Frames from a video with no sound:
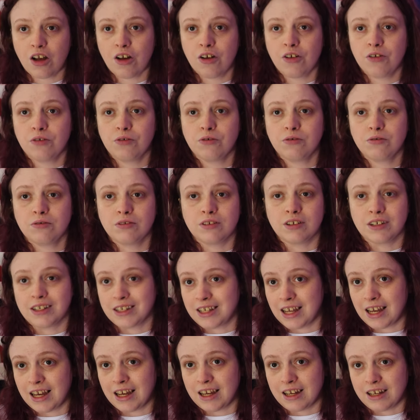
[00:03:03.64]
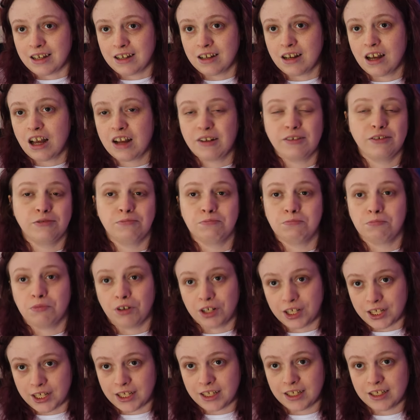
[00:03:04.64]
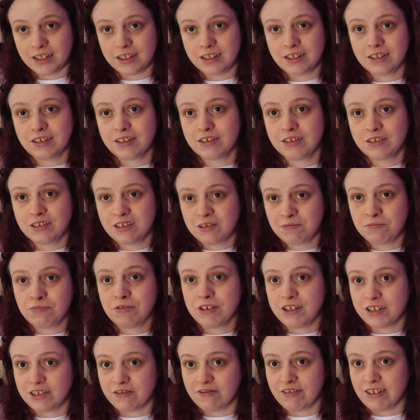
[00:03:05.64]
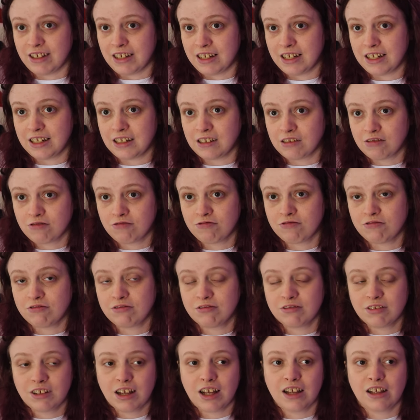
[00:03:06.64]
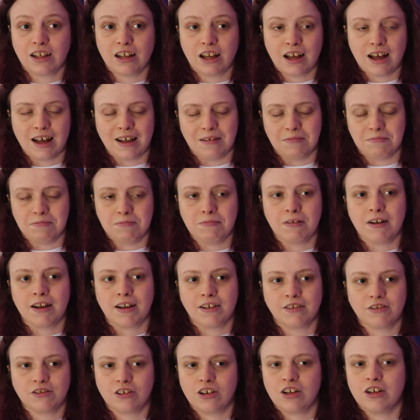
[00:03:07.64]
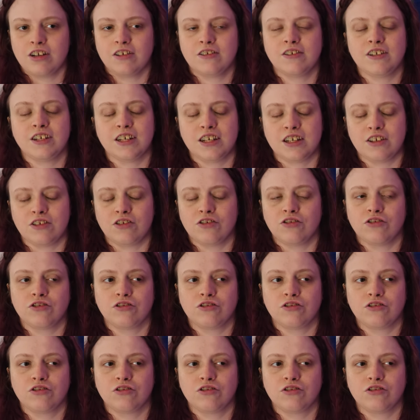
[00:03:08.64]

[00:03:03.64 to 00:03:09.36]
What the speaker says: I was bullied pretty severely, and my anxiety